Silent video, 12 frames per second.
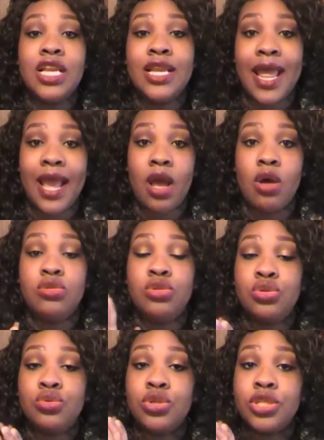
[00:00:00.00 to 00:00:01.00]
Now,
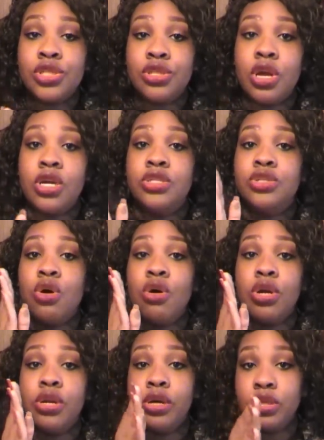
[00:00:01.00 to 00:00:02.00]
school starts
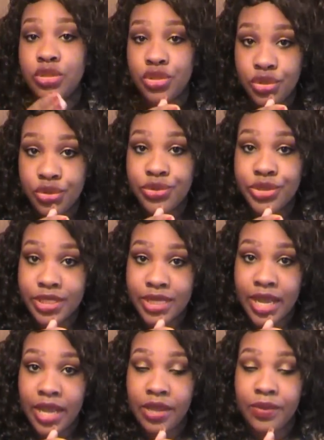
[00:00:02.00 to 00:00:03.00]
on
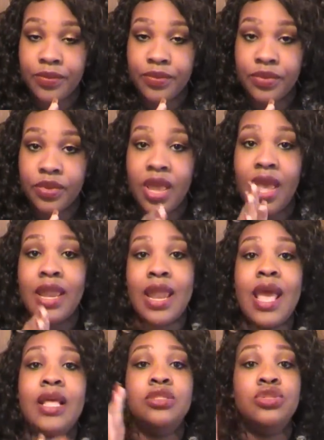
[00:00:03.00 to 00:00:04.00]
Tuesday
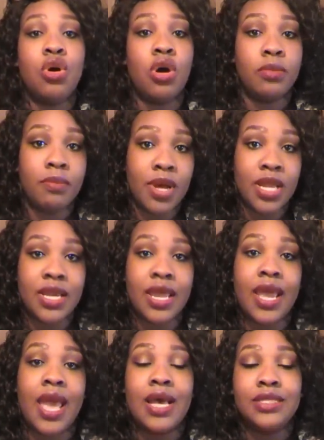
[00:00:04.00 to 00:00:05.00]
and ends on
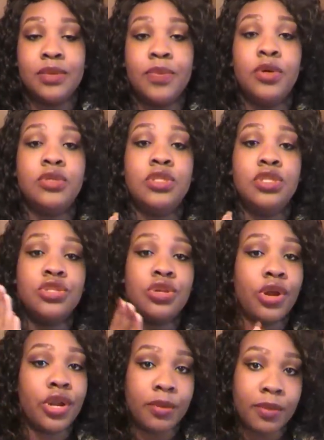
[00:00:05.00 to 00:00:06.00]
Monday, as opposed to
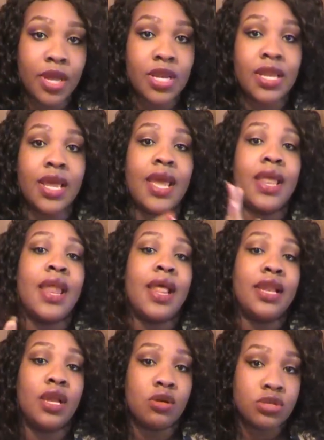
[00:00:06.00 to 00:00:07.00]
starting Monday and
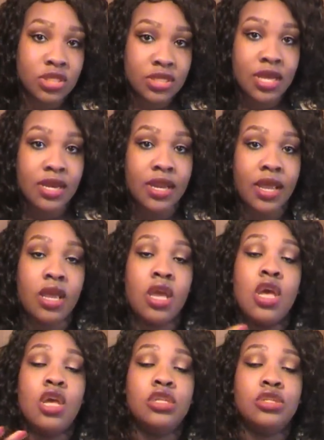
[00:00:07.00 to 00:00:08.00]
ending on Sunday.
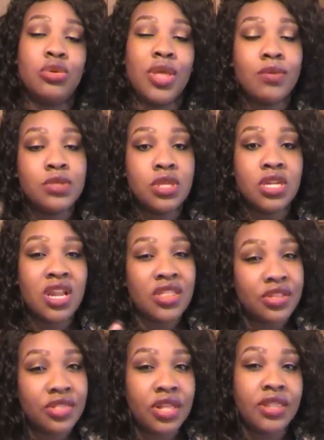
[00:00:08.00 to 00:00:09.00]
So that was
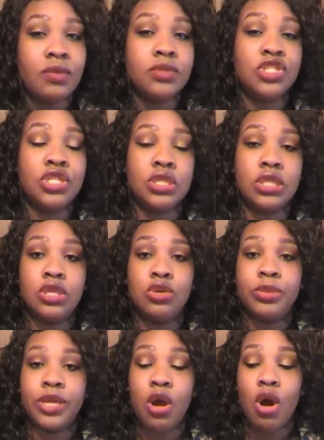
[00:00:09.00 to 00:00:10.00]
another thing that was just a
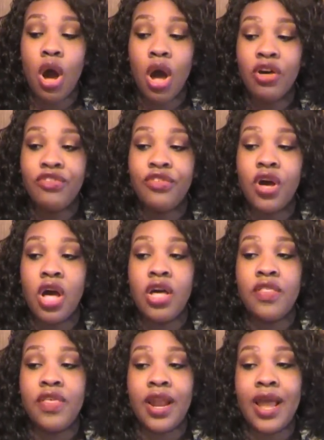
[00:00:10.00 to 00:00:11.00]
little bit off,
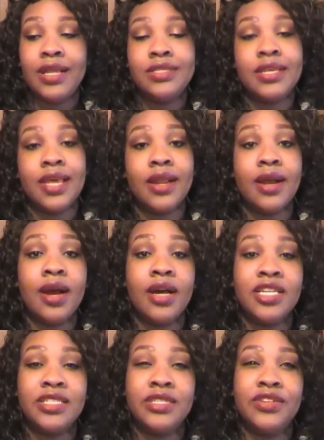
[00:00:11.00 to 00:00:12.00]
that I had to get a
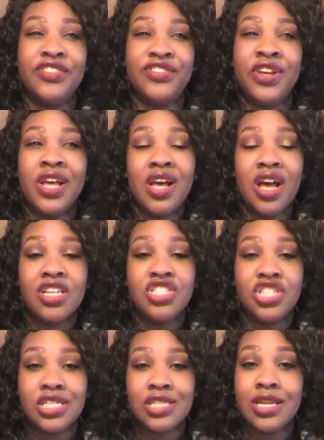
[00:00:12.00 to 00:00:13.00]
kind of
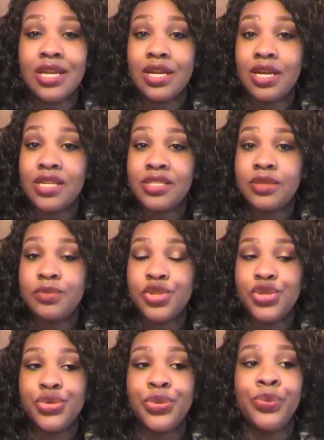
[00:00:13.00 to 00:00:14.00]
adjusted and accustomed
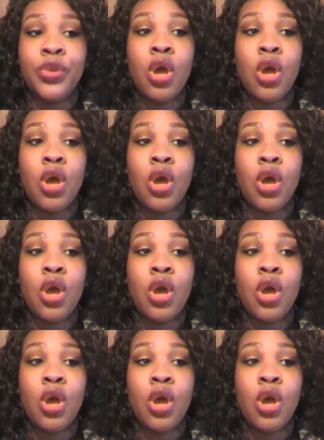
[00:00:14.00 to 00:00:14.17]
to.